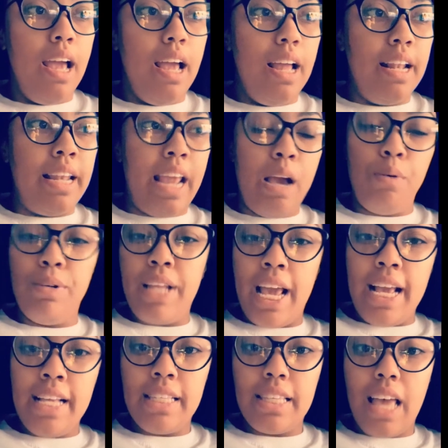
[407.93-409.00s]

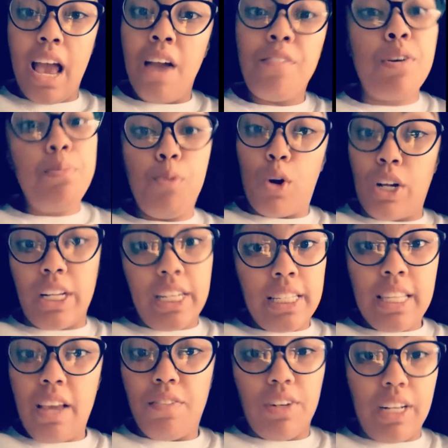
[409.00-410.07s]
nowadays, every market is
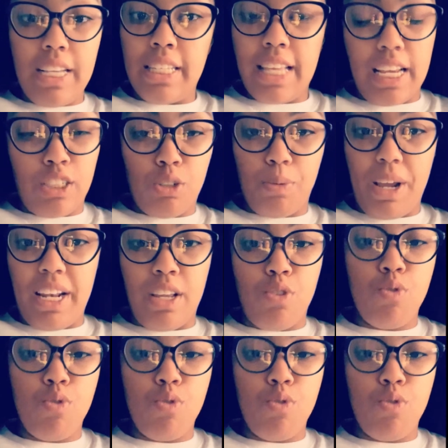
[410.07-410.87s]
heavily saturated.